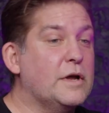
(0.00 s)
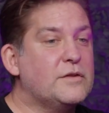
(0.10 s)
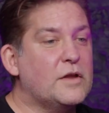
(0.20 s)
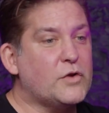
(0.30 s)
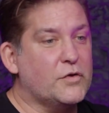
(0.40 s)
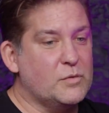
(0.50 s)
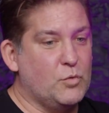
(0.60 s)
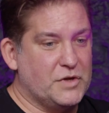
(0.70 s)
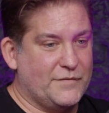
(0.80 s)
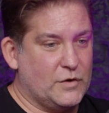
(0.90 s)
it's also
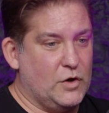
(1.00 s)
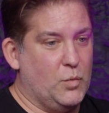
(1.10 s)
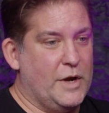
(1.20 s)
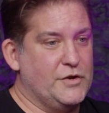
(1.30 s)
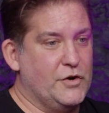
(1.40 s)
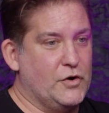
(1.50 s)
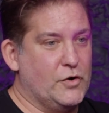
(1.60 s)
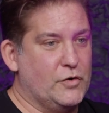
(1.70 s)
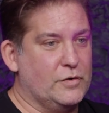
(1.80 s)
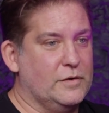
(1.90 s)
more difficult when
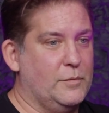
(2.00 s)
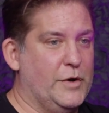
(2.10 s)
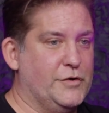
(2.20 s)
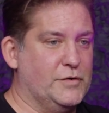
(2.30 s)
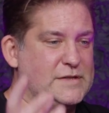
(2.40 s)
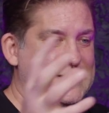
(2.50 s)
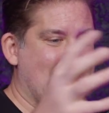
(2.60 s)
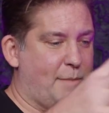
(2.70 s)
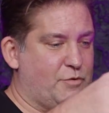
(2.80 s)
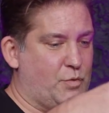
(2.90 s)
you're when you're
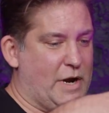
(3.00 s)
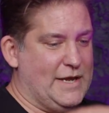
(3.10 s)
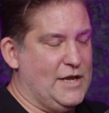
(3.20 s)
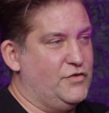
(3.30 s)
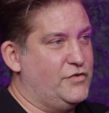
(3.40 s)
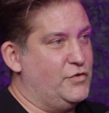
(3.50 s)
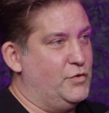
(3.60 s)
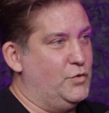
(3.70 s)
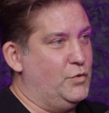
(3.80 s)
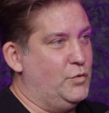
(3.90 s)
slapped right
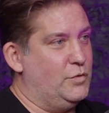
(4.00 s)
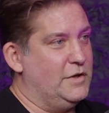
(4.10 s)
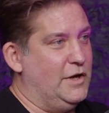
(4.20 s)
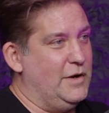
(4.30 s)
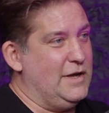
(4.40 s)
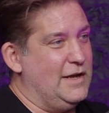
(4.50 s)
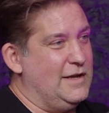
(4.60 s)
into you yes. know